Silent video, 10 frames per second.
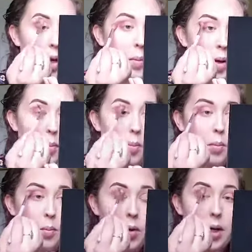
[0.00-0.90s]
And then I'm going to
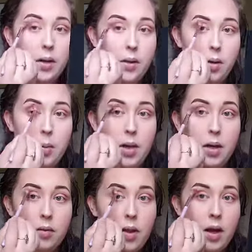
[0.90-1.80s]
bring a little bit
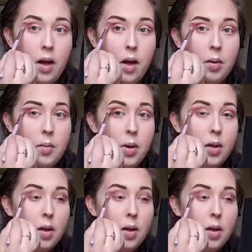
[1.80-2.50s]
of that up.